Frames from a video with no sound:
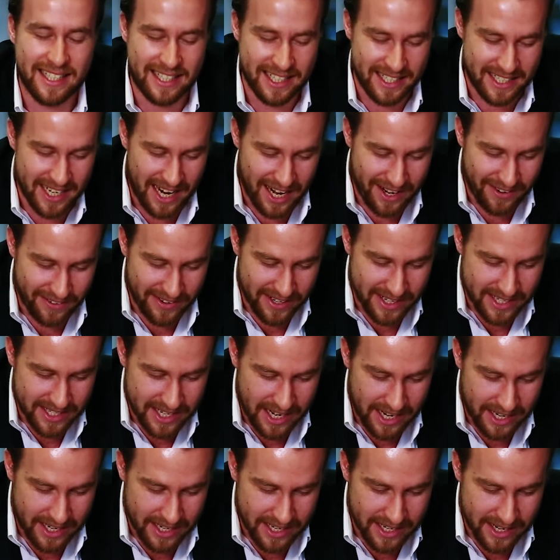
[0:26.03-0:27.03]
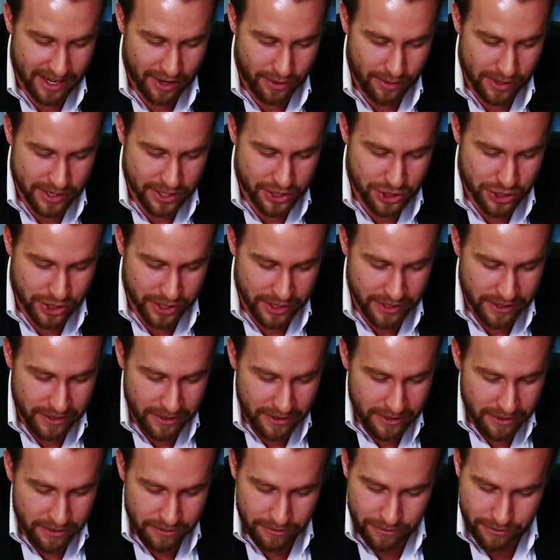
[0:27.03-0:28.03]
Today we are taking a
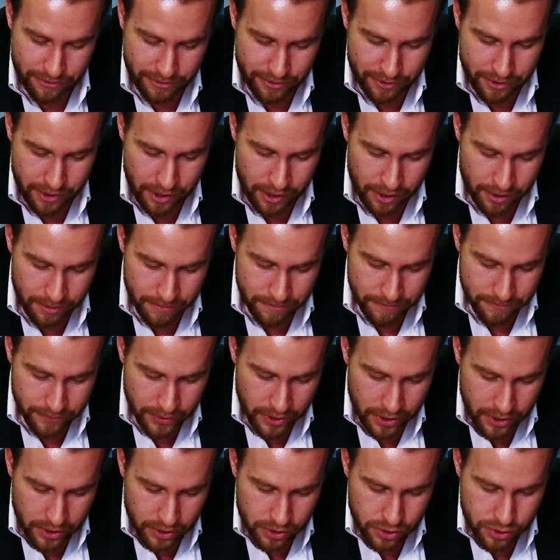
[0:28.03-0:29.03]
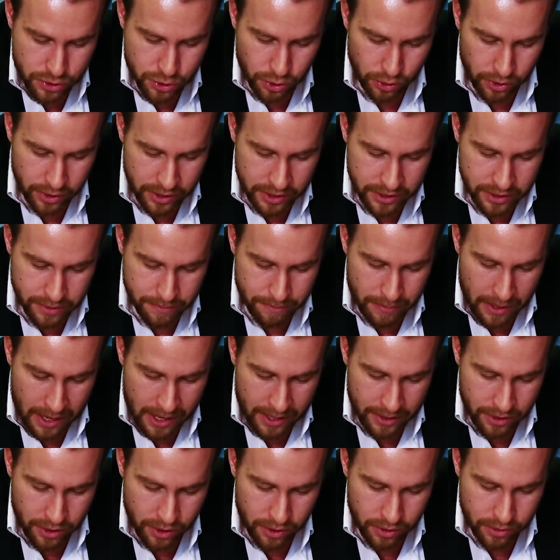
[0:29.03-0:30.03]
question from Jordan
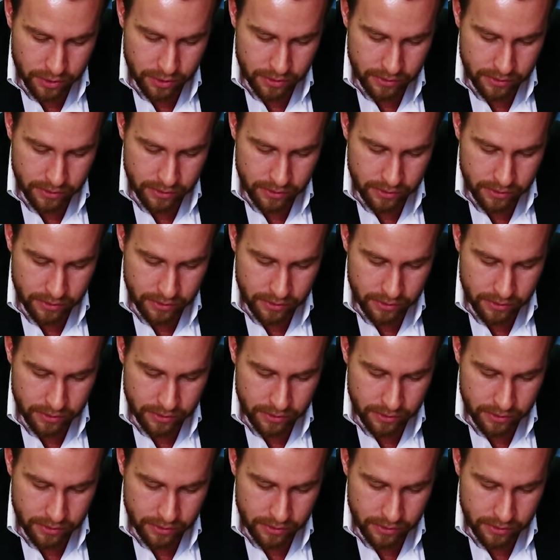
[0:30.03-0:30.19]
DeBarno,